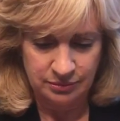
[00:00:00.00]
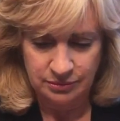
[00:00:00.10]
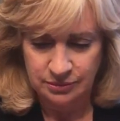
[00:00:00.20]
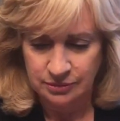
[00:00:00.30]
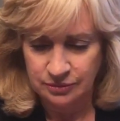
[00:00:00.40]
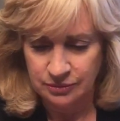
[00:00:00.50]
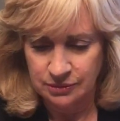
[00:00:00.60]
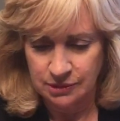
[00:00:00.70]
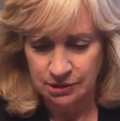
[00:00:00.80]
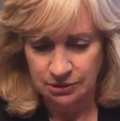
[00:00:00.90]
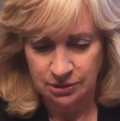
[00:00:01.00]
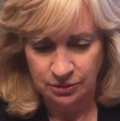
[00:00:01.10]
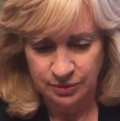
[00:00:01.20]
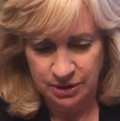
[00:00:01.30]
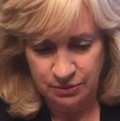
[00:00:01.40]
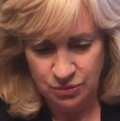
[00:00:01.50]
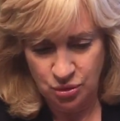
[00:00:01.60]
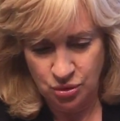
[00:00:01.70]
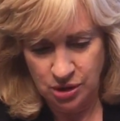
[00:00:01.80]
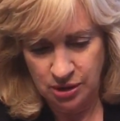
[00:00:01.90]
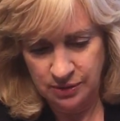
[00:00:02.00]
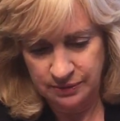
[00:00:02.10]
A little bit more.